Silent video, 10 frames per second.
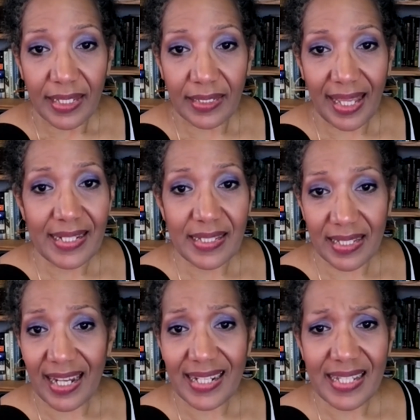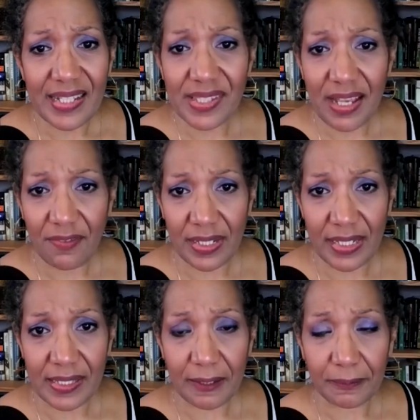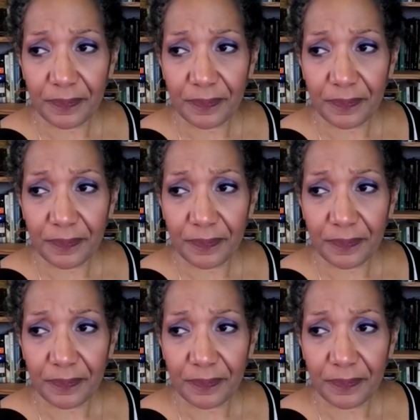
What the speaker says: in the 1970s,